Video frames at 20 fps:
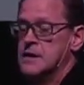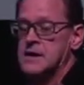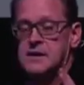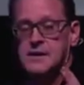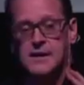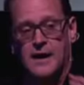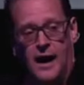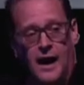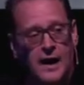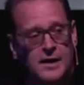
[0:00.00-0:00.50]

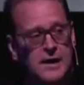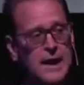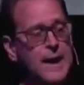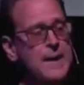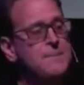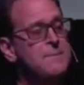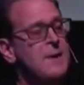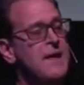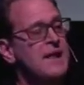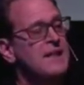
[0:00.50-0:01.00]
God
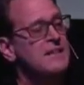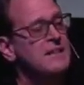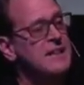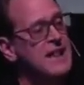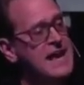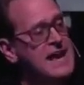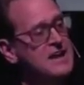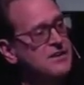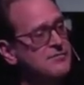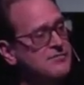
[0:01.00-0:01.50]

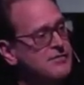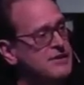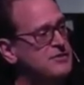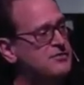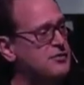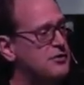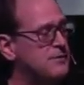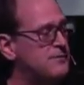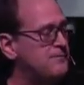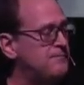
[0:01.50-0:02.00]
laid a
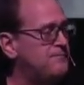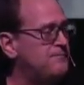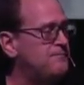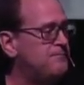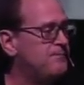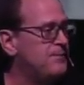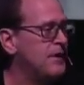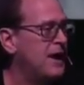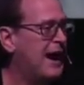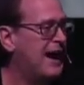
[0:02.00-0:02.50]
vision.
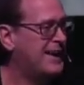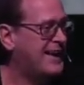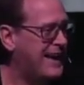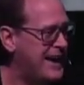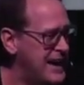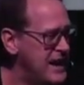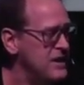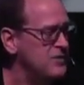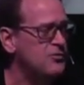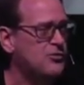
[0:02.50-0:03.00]
I
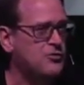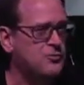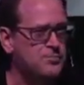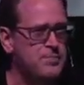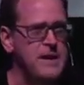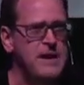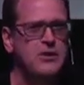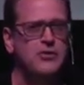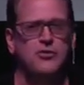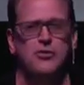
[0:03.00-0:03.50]
can't
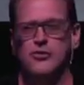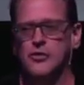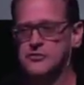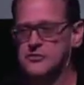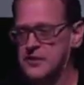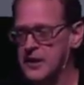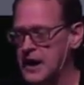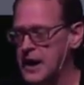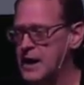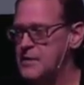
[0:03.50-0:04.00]
speak to the
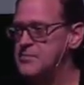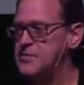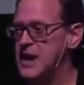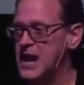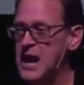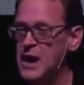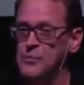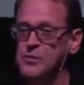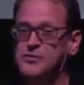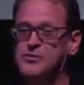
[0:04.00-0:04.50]
time that
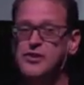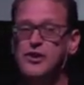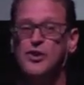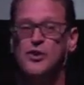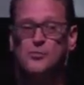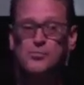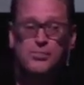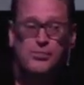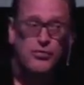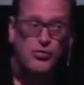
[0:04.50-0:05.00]
I was
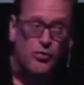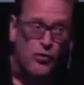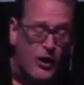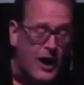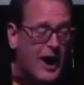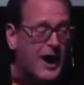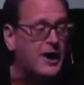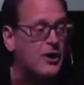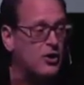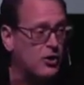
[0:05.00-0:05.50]
here
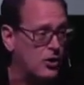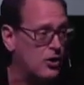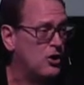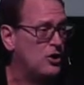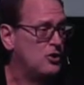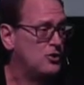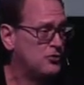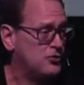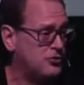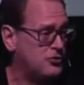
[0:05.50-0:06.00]
prior
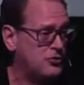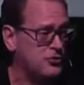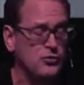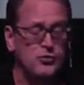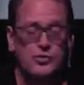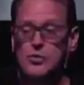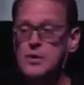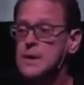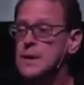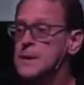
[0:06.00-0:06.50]

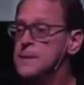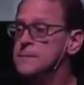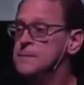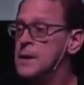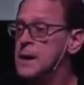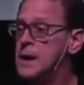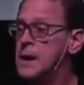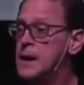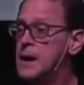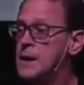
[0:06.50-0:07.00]
to
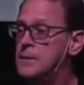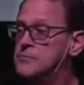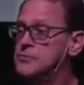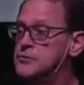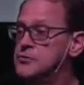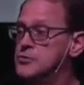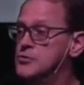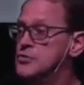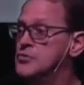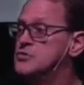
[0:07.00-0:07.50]

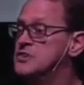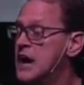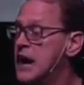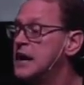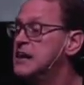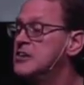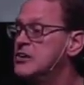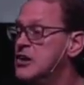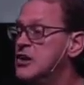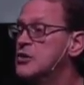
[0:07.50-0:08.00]

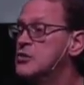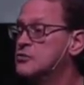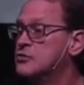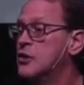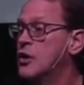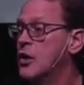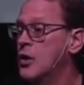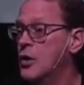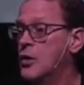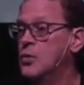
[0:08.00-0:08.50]
9 years
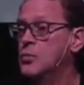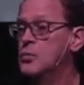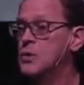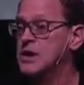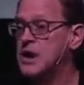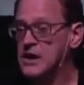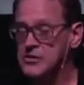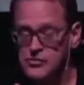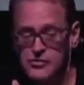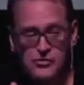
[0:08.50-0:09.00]
ago
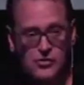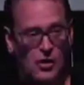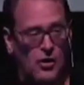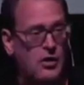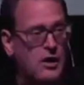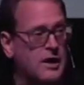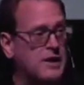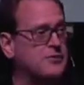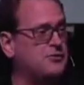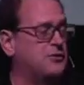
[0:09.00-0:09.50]
when I
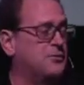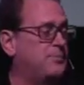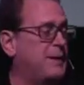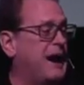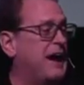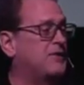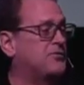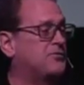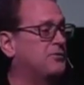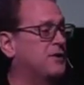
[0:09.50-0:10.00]
started as the
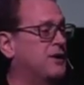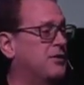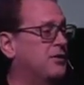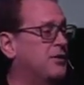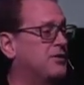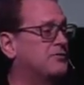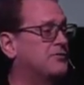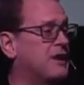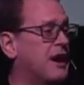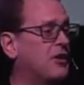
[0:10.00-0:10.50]
pastor here
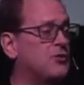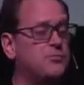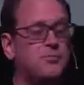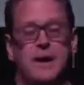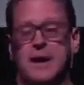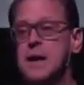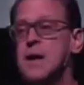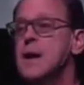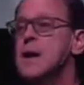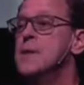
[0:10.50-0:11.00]
at South
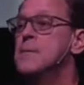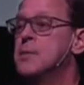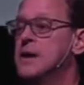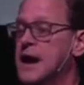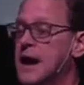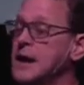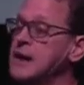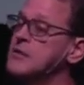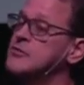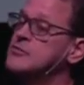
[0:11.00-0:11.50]
Bay, but
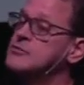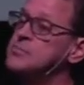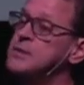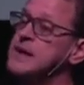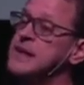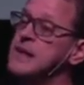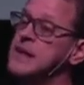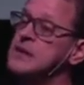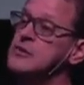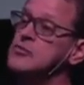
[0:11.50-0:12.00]
I can
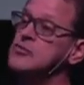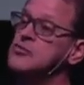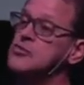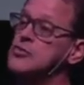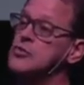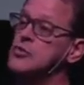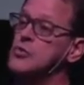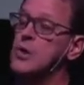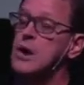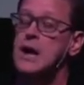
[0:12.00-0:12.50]
speak
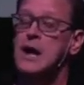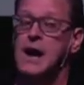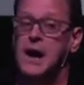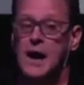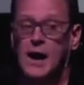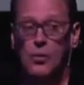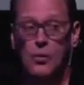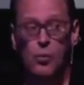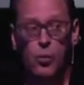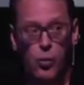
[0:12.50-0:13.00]
into
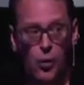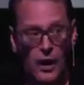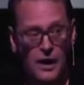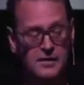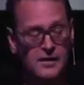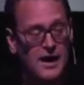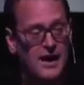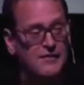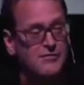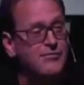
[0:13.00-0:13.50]

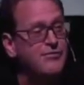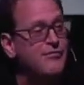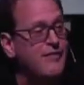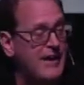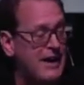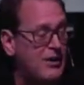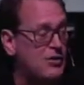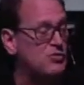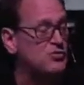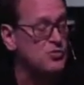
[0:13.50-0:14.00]
what I
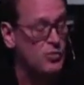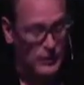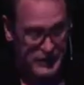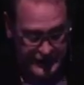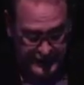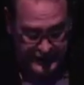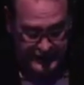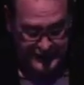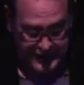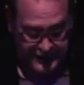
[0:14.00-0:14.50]
found when
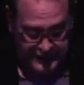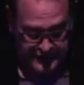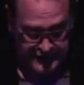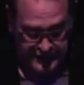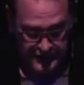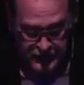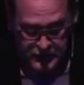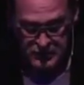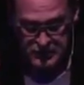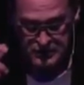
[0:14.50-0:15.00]
I got
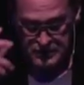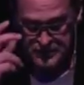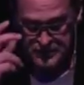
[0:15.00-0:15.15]
here.